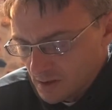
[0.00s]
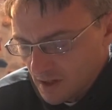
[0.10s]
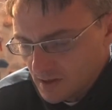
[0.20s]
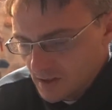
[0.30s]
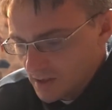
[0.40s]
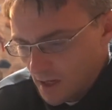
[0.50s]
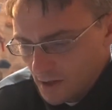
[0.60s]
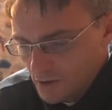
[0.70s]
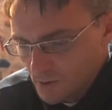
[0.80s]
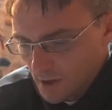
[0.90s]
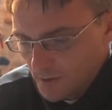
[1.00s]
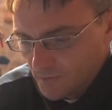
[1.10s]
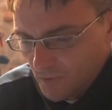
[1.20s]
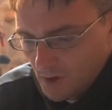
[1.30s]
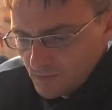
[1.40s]
that's the sliders, right,
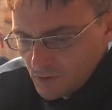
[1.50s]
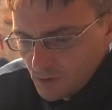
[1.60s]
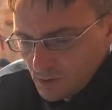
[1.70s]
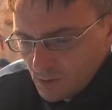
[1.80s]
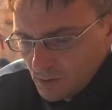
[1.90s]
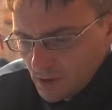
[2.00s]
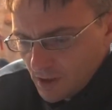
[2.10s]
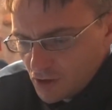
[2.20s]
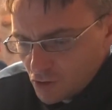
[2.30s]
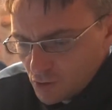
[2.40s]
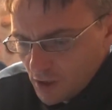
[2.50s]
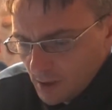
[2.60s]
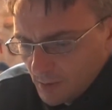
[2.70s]
to extreme.